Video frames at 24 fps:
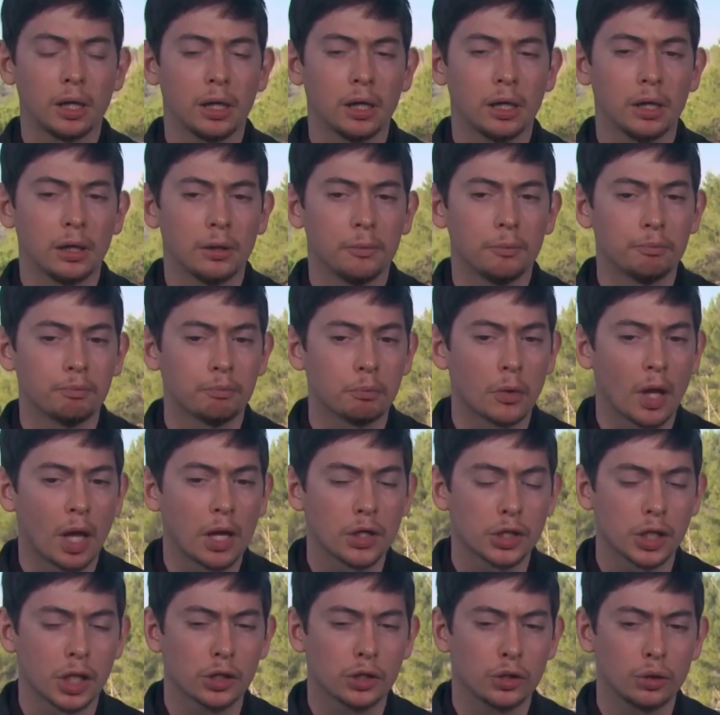on artificial
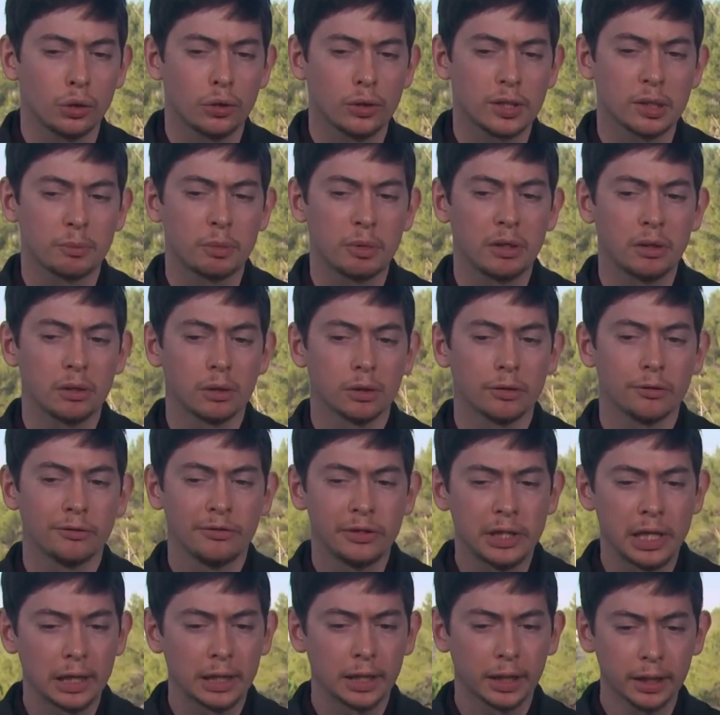intelligence and
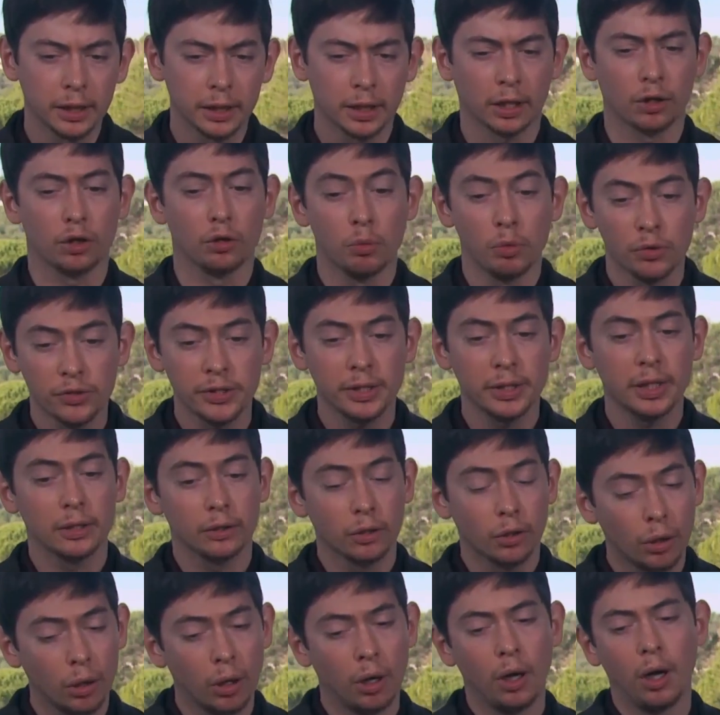ended up in social
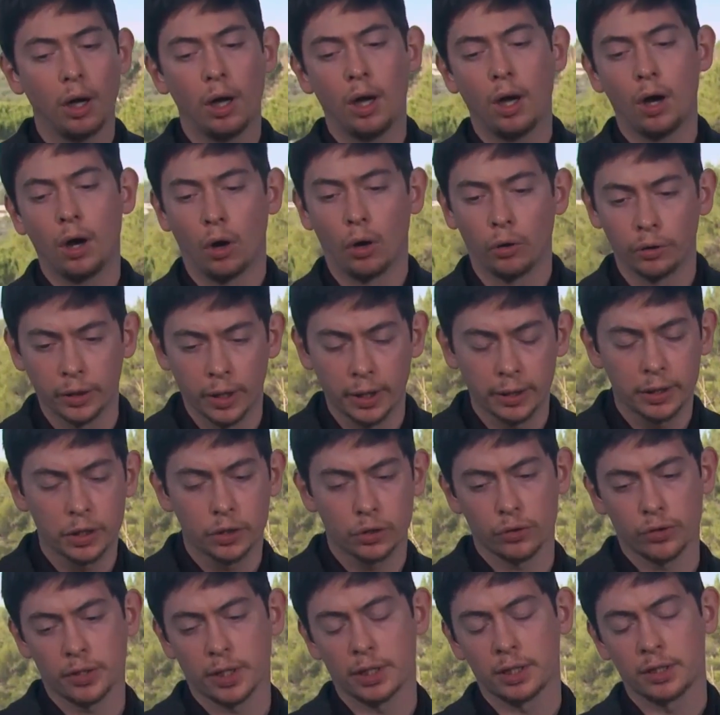sciences.
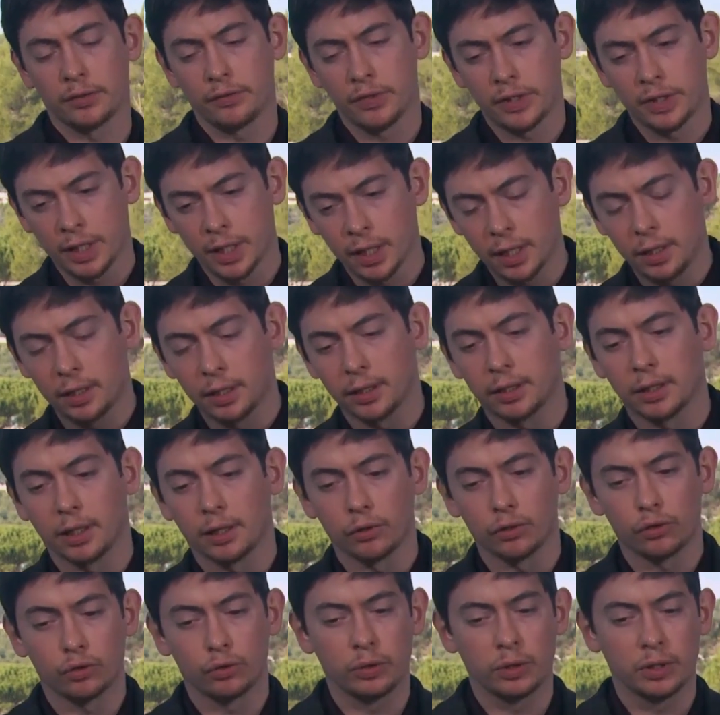He noticed that
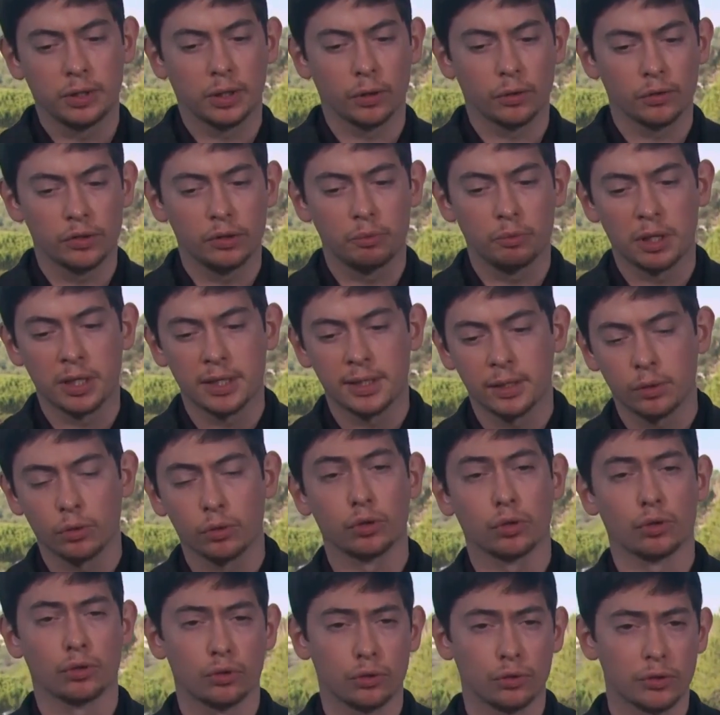artificial
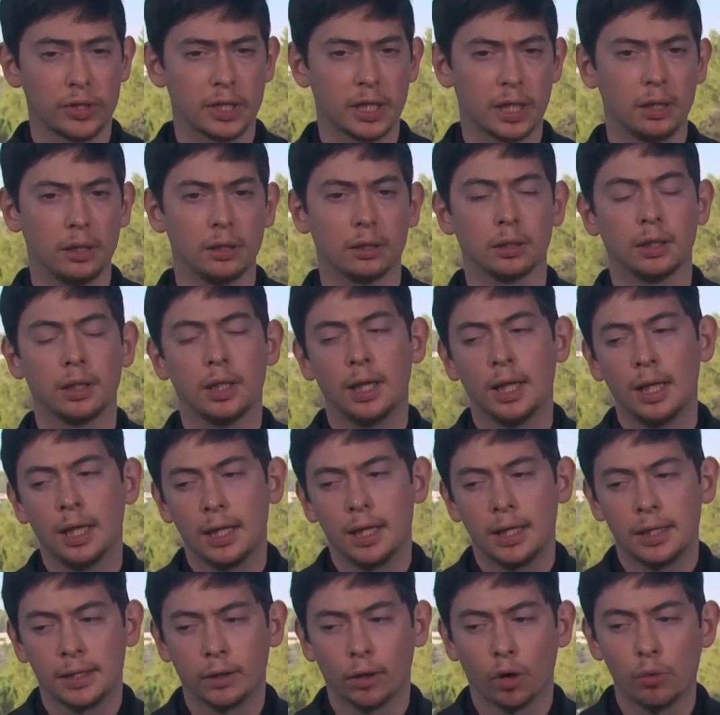intelligence, as I was saying
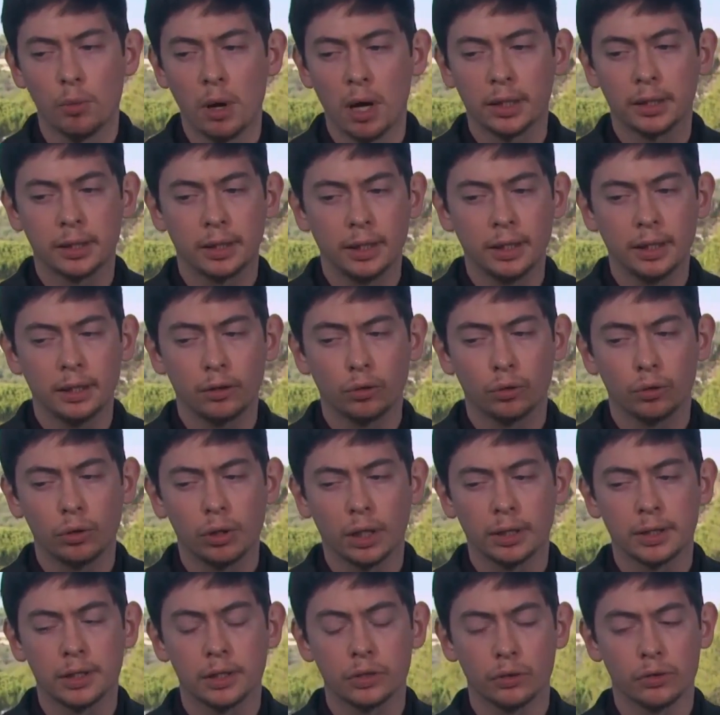earlier, fields are
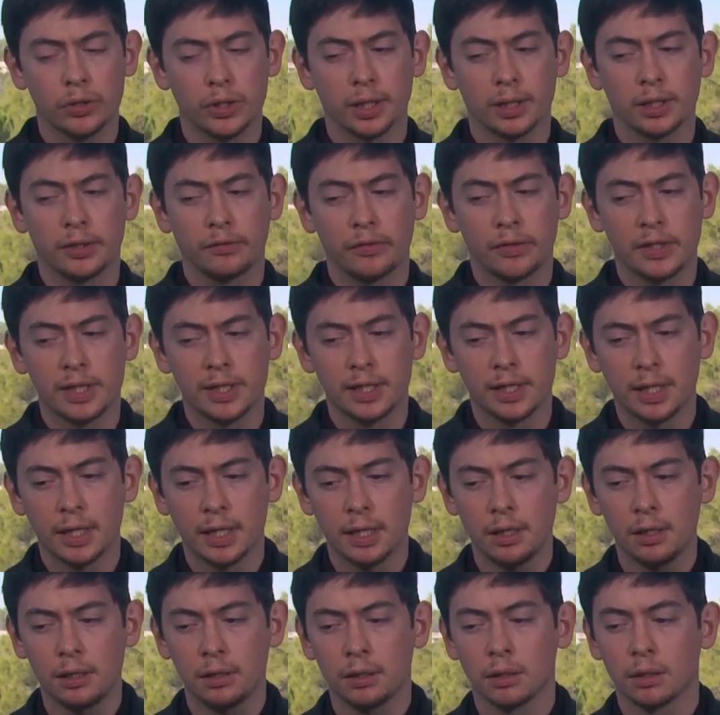going to be formalized,
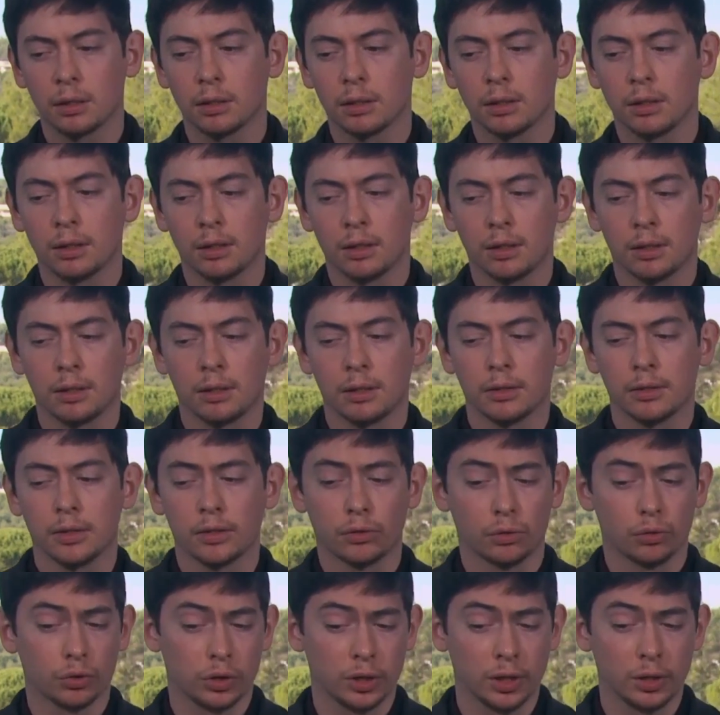but digital will
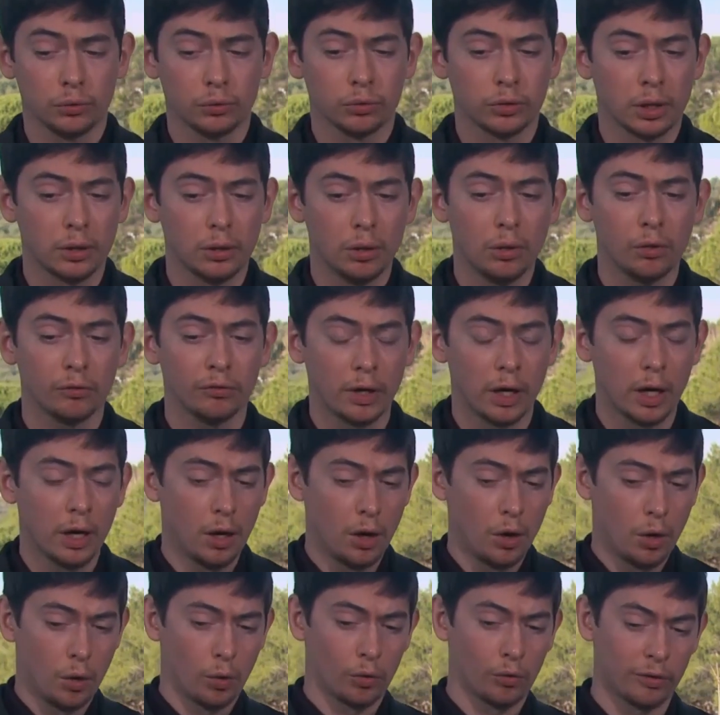generally create
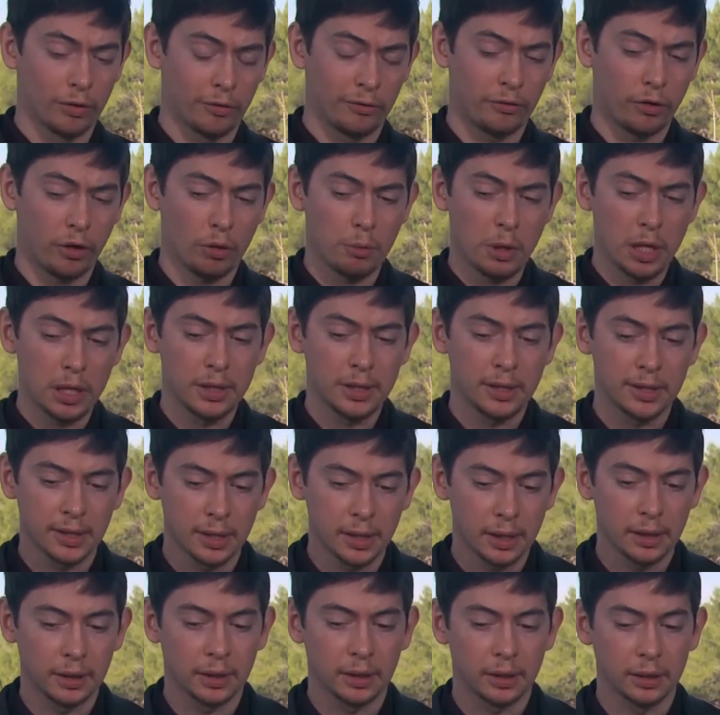models for all kinds of
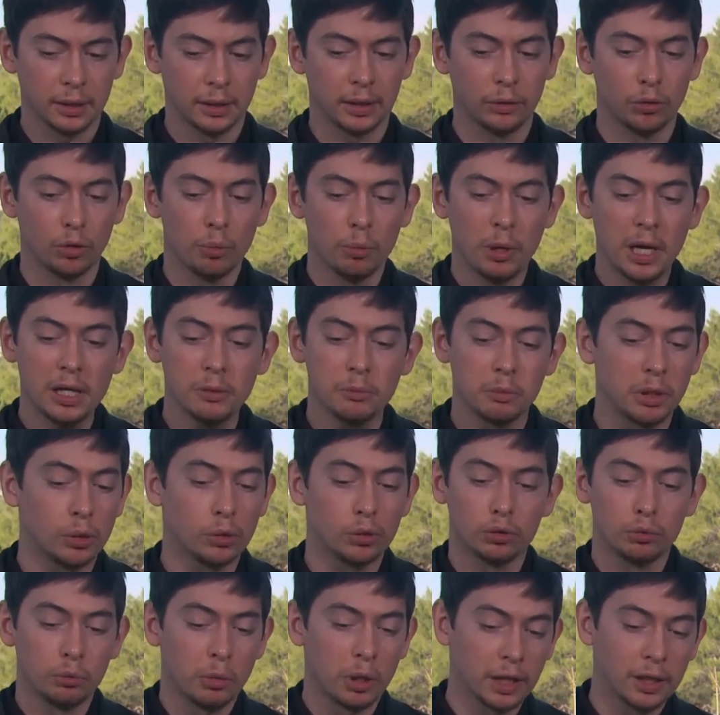fields.
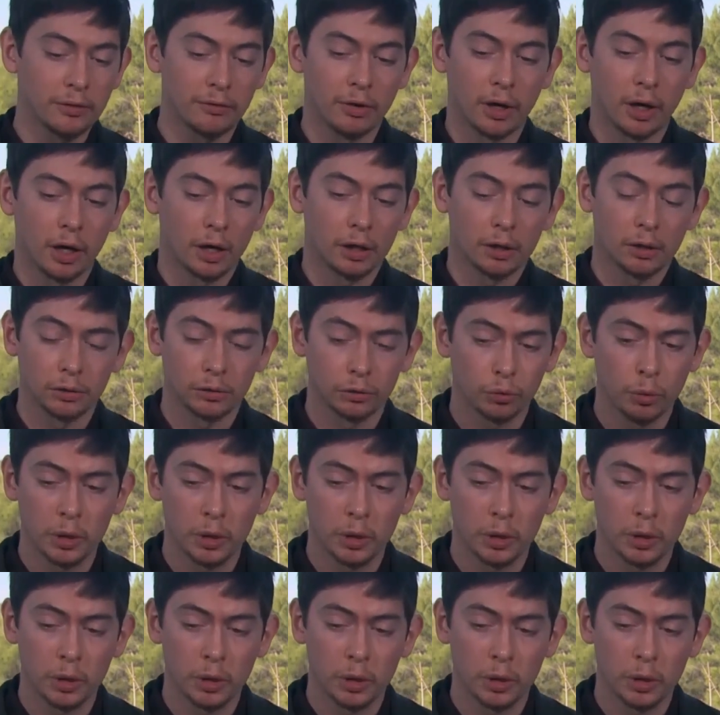Fields will be